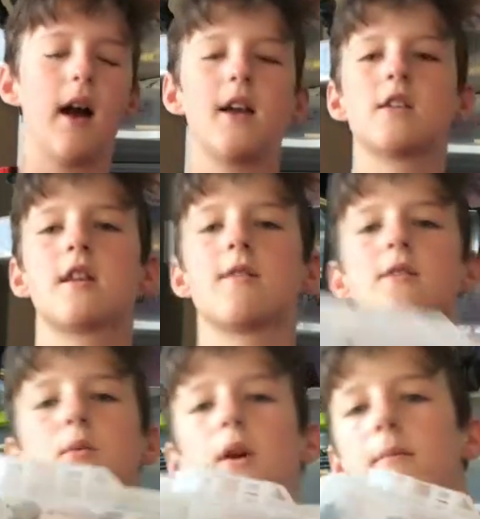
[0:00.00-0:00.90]
I just have
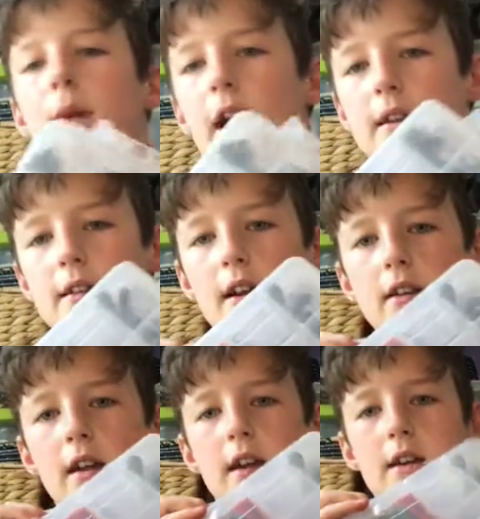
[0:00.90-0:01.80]
this one box that
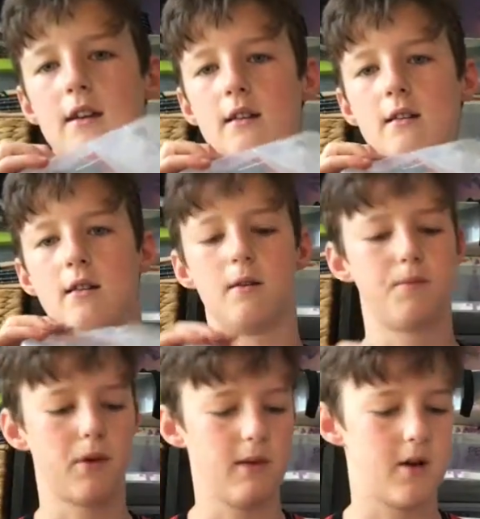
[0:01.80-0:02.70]
I take to
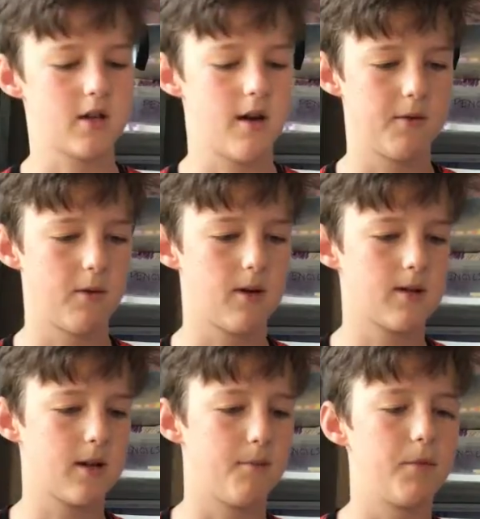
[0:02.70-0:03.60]
pretty much everywhere.
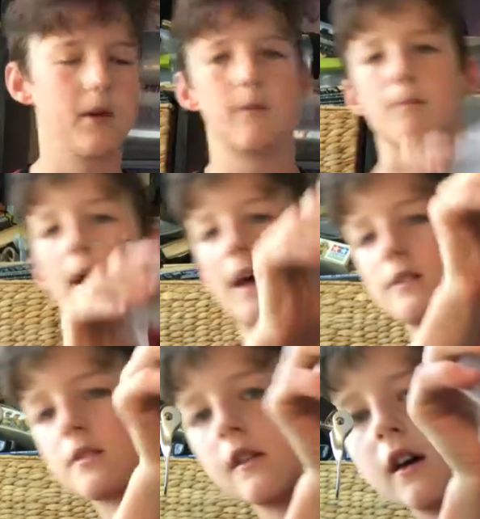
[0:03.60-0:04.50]
It's a complete mess.